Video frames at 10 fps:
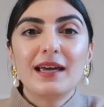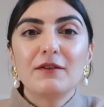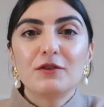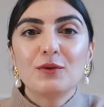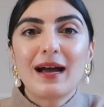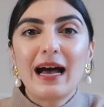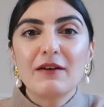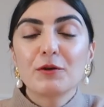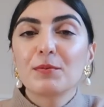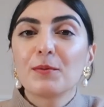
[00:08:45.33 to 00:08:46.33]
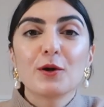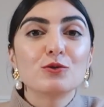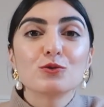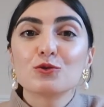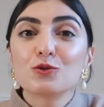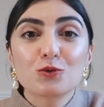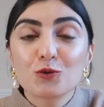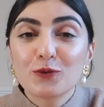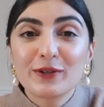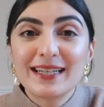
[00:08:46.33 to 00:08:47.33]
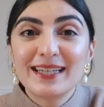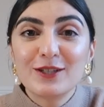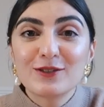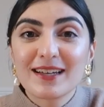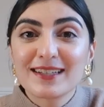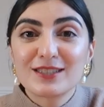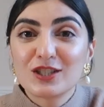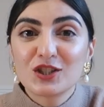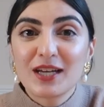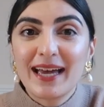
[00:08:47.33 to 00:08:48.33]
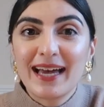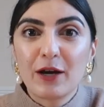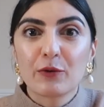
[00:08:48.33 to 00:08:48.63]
If you have a proposal story you'd like to share,